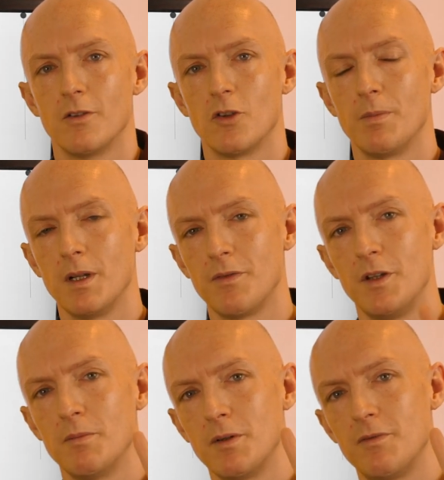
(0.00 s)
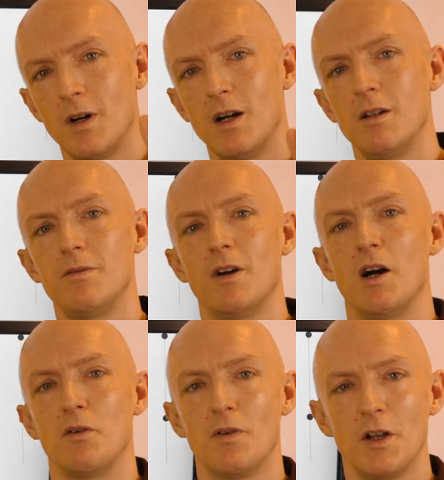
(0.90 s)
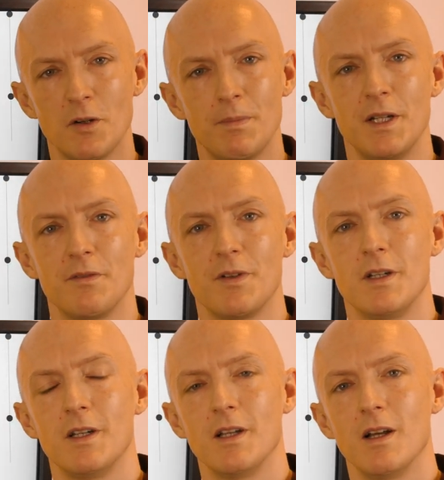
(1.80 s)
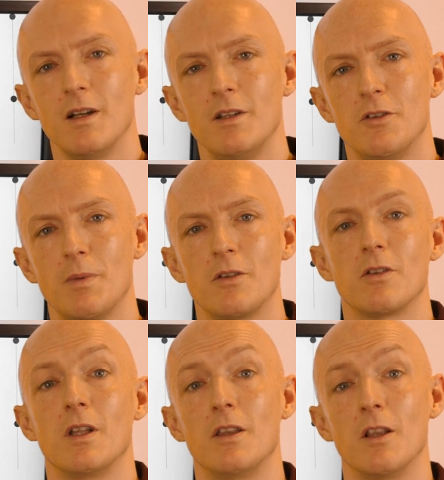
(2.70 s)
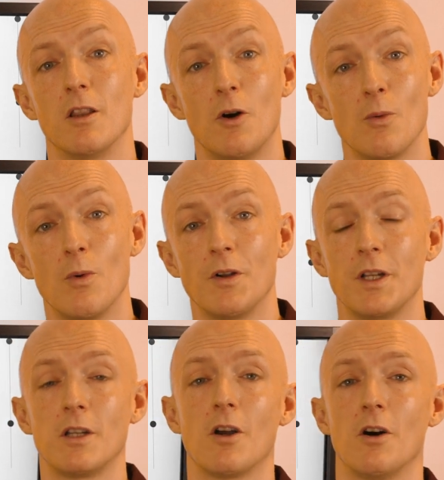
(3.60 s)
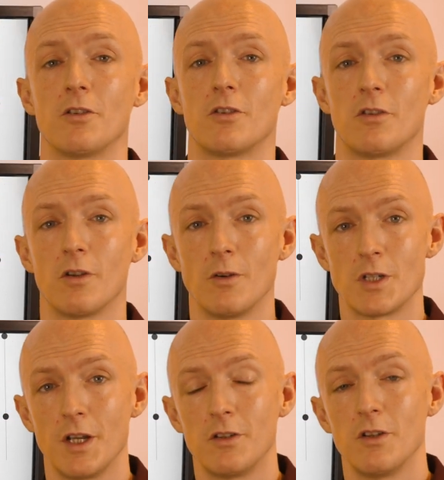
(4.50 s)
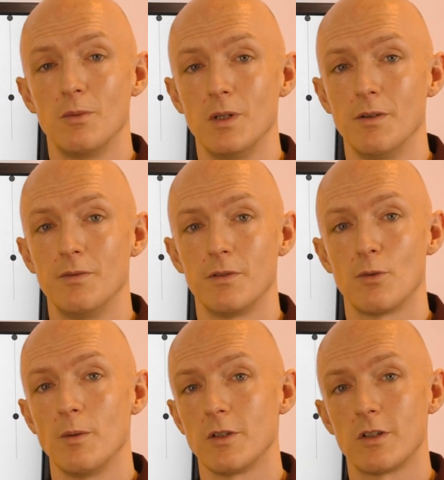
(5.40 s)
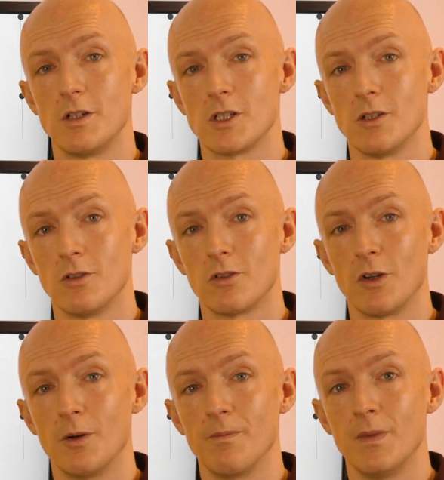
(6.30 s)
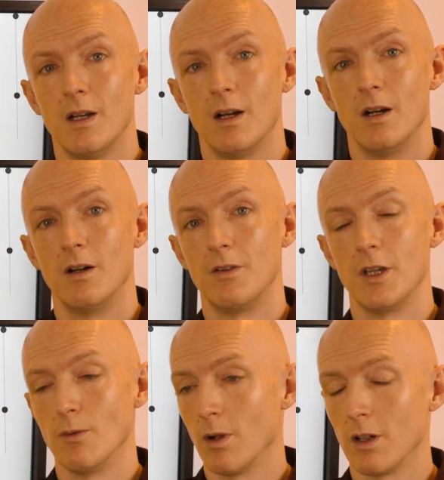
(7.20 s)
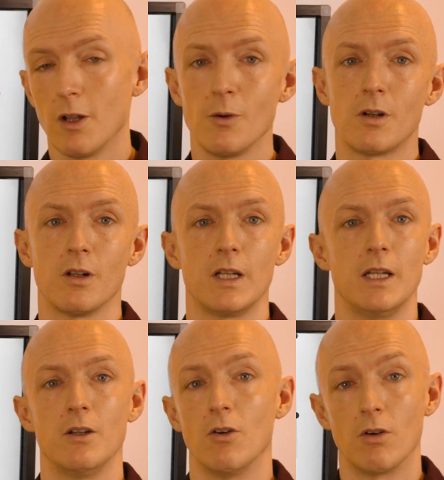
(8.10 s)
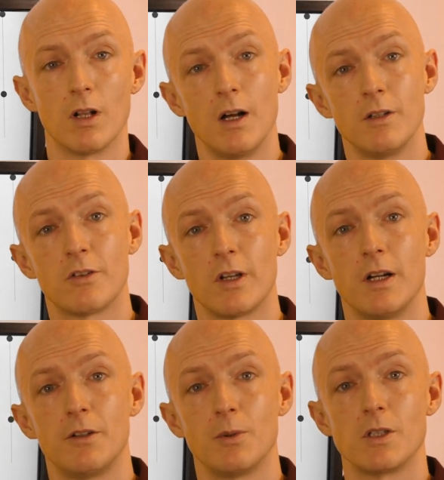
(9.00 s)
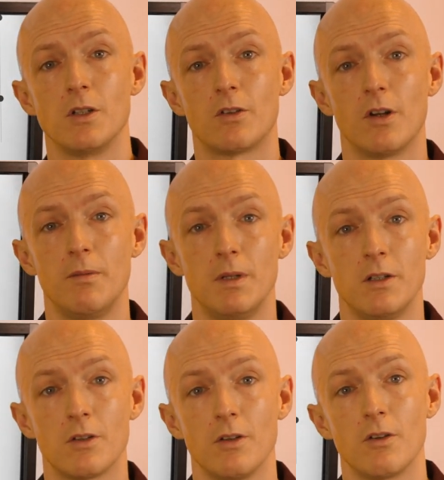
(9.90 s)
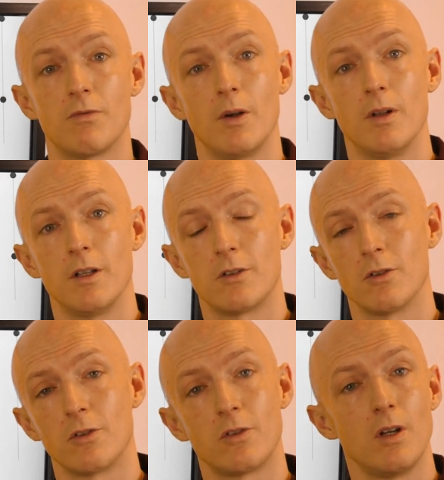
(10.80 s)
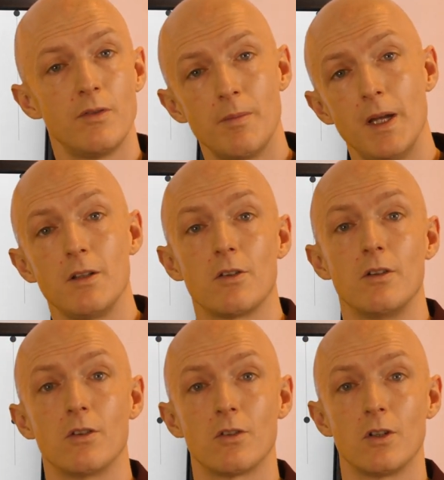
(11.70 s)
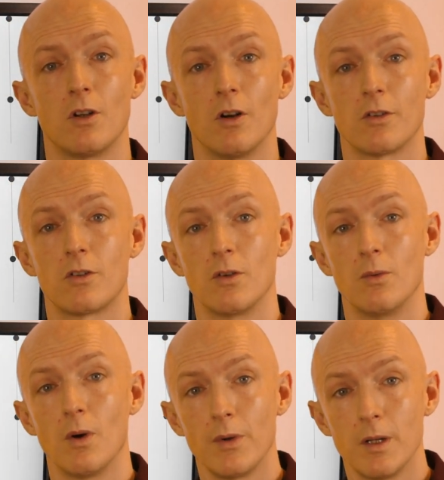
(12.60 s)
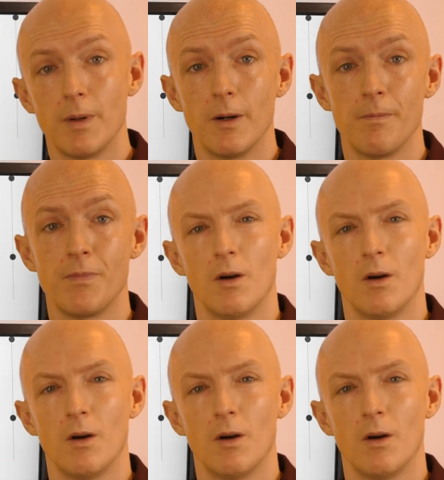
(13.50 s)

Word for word: So benefit number five, our final benefit is basically the low running costs associated with Chrome extensions. So uh, they run locally or client side, which in turn means that there's very little server maintenance and costs to worry about.